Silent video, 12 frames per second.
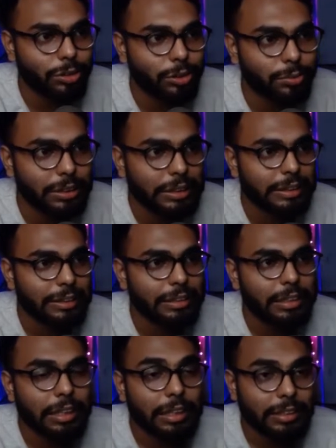of 3D
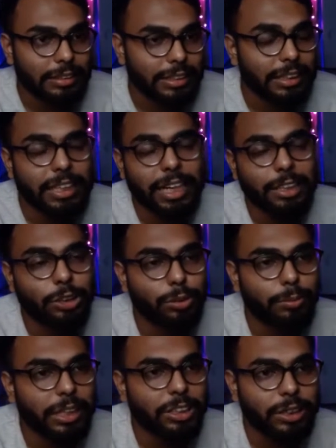
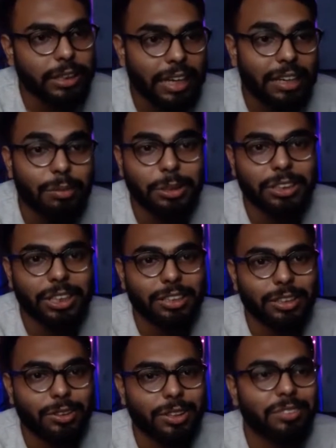isometric elements are
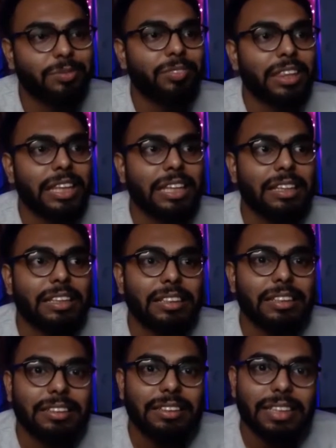there.
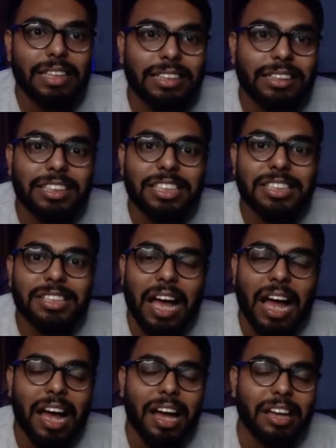This is
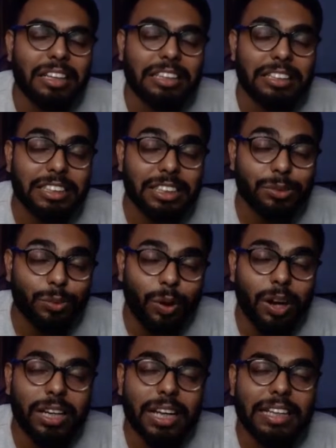
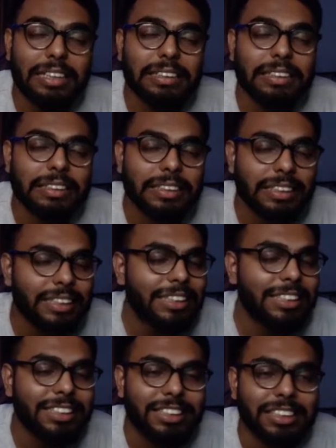what I
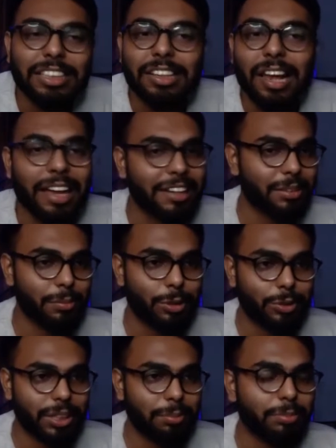really liked
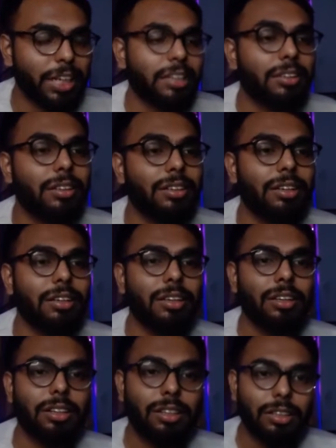about them. Like
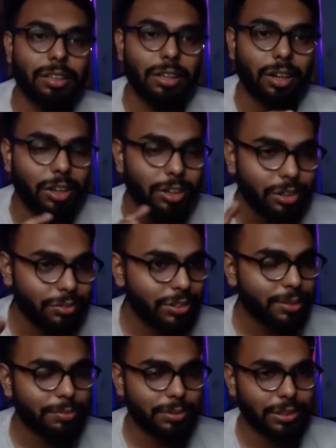none of
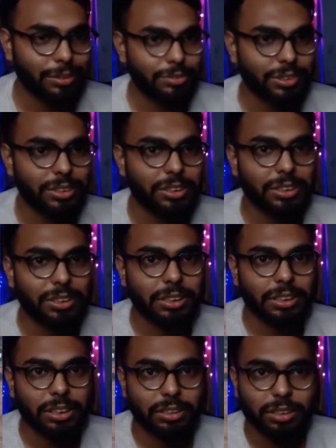the previous